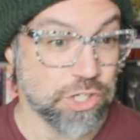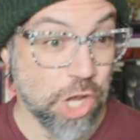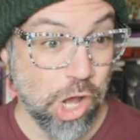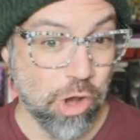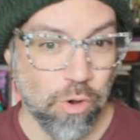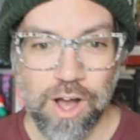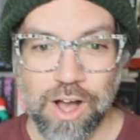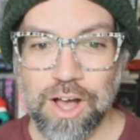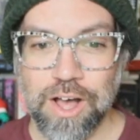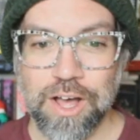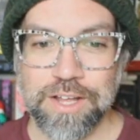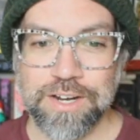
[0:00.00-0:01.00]
No,
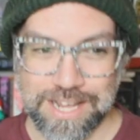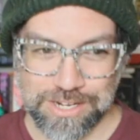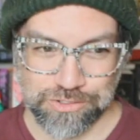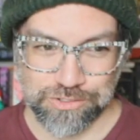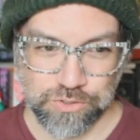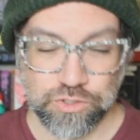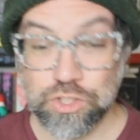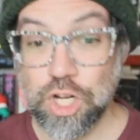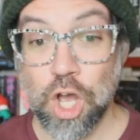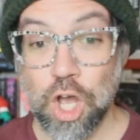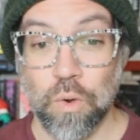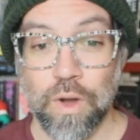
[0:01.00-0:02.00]
on angels.
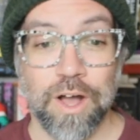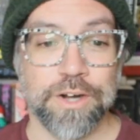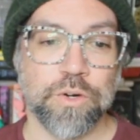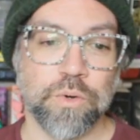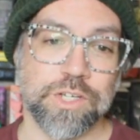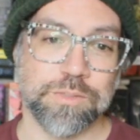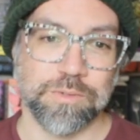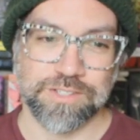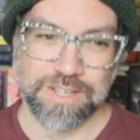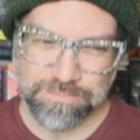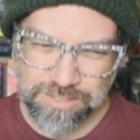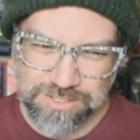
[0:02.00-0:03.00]
No, on Christmas.
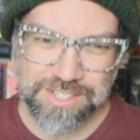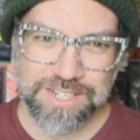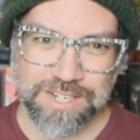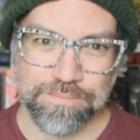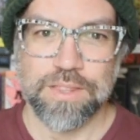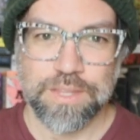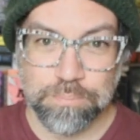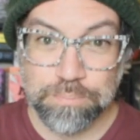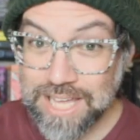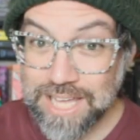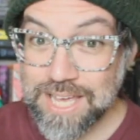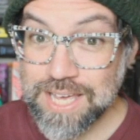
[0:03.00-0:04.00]
The
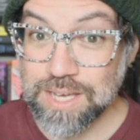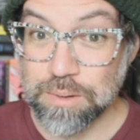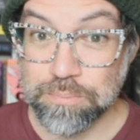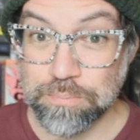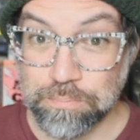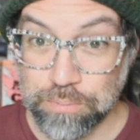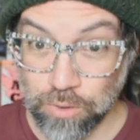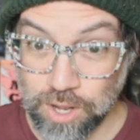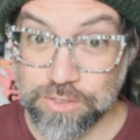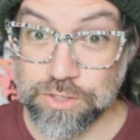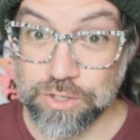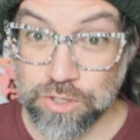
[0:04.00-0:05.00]
blank
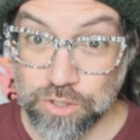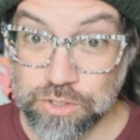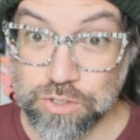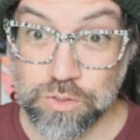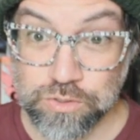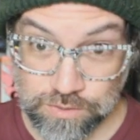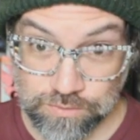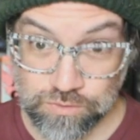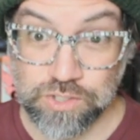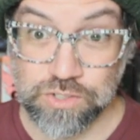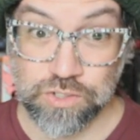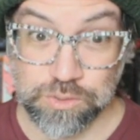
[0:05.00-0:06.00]
brought the good news of
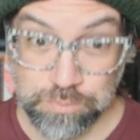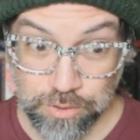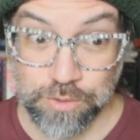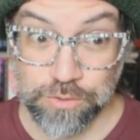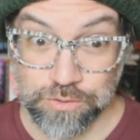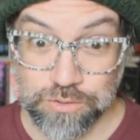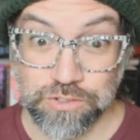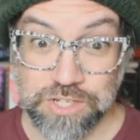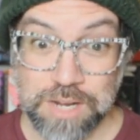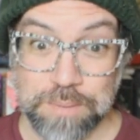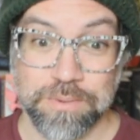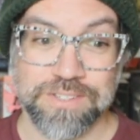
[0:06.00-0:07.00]
Jesus' birth to the
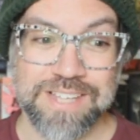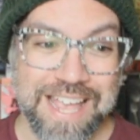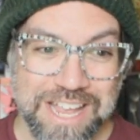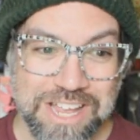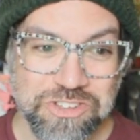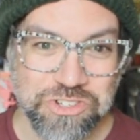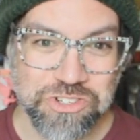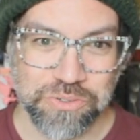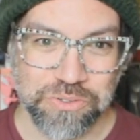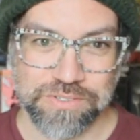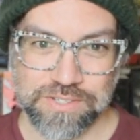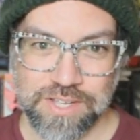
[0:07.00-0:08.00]
shepherds.
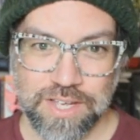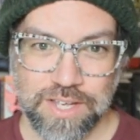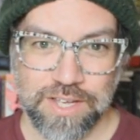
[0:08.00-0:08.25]
Angels.